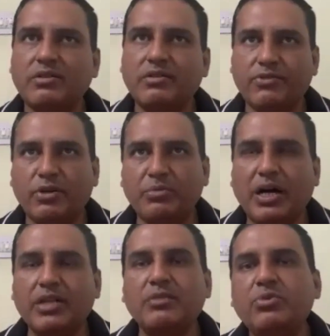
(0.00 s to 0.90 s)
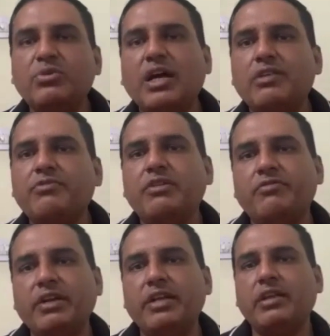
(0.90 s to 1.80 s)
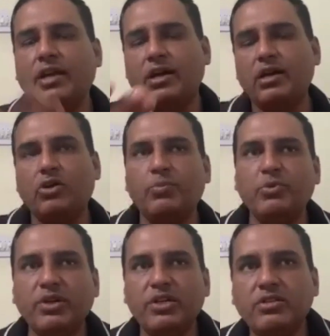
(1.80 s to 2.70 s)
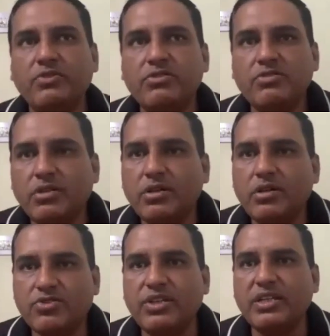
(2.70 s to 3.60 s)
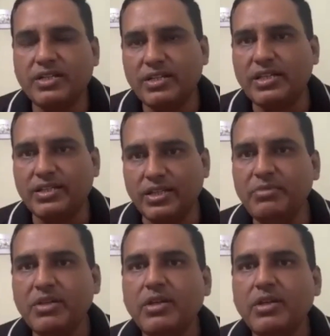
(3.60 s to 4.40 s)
from Adhampur that we went. Our op location was Srinagar that time.